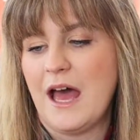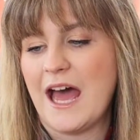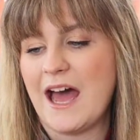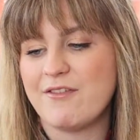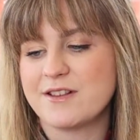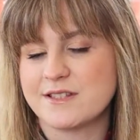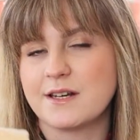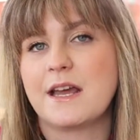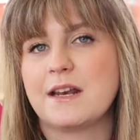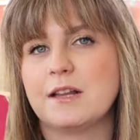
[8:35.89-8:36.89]
I haven't
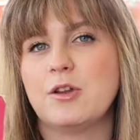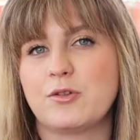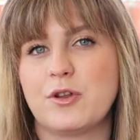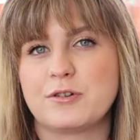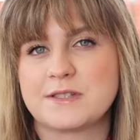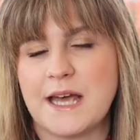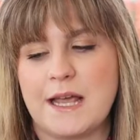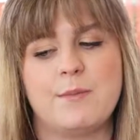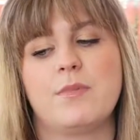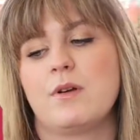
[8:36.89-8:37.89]
done it in a long
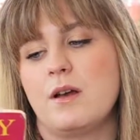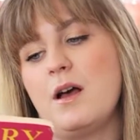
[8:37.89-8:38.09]
time,